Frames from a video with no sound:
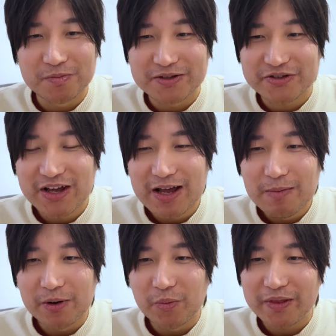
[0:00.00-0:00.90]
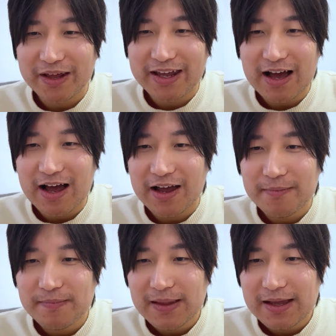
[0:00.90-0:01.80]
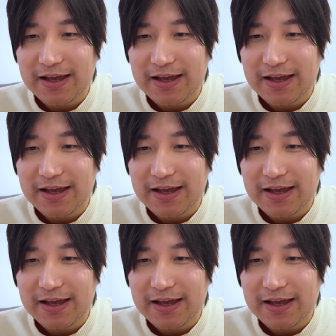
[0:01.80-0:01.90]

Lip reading: with humans. But with AI,